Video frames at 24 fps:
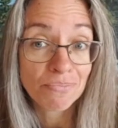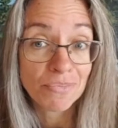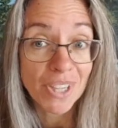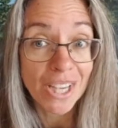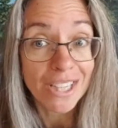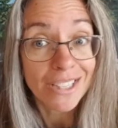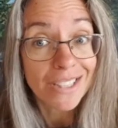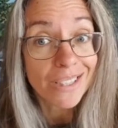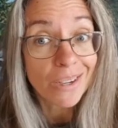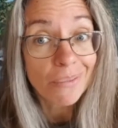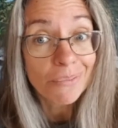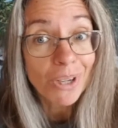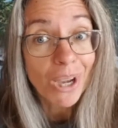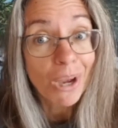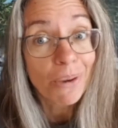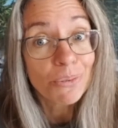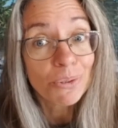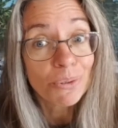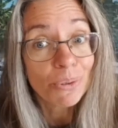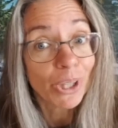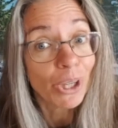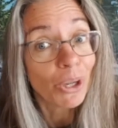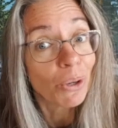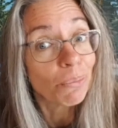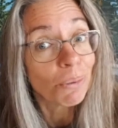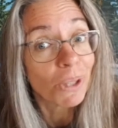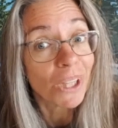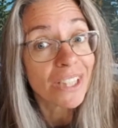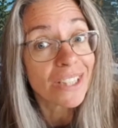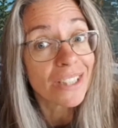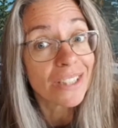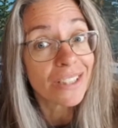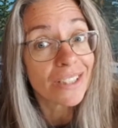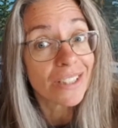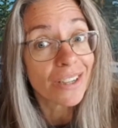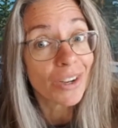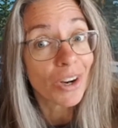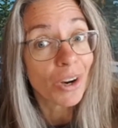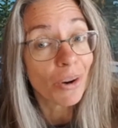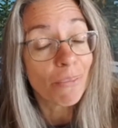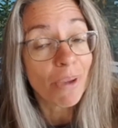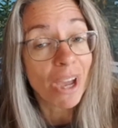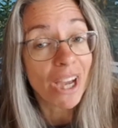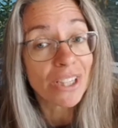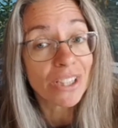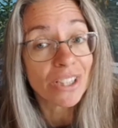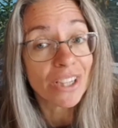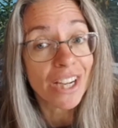and sometimes we go places in our
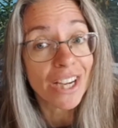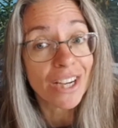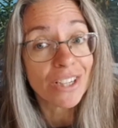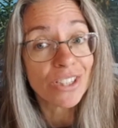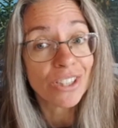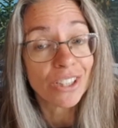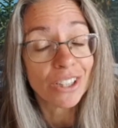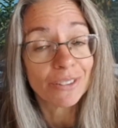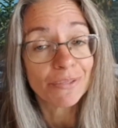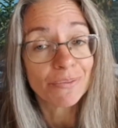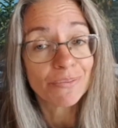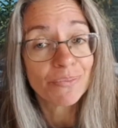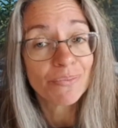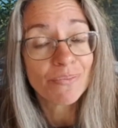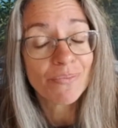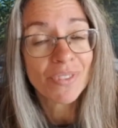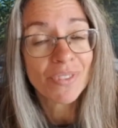imagination.